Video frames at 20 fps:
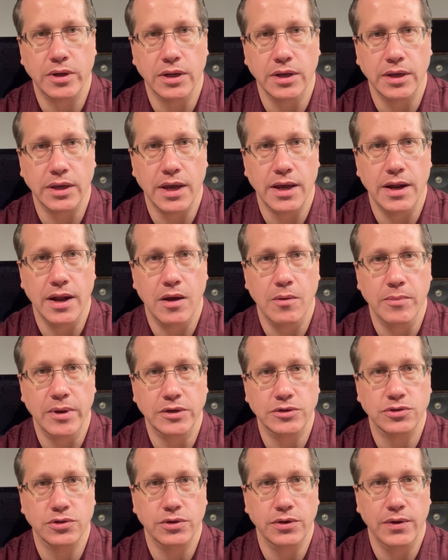And again, I'll make
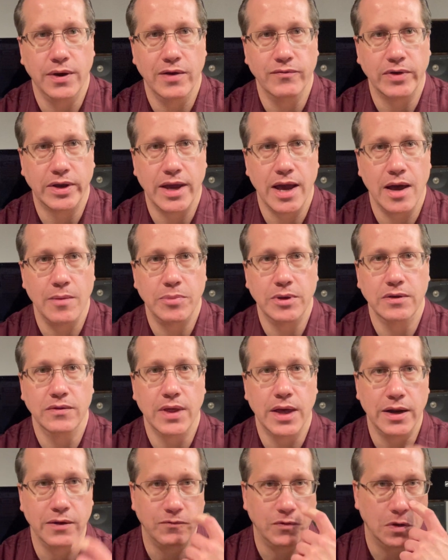sure you have a copy of
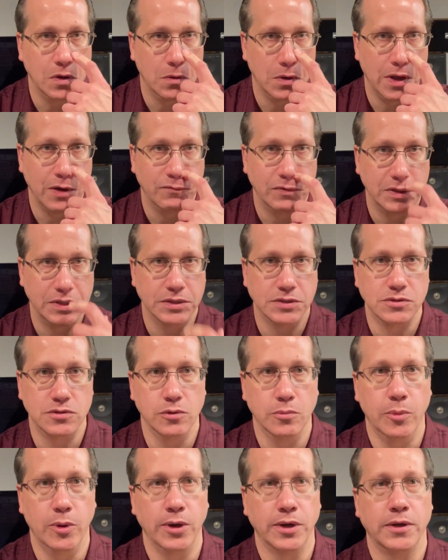that if you don't have the
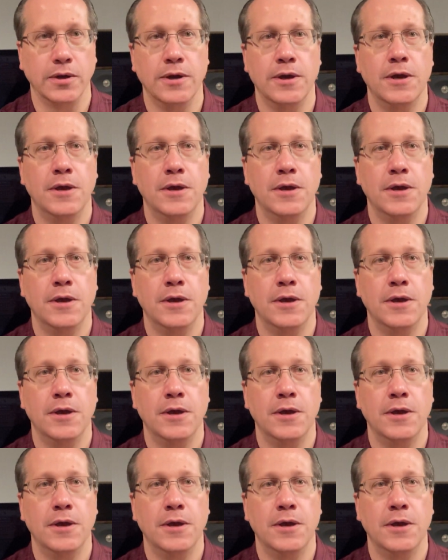Disler book.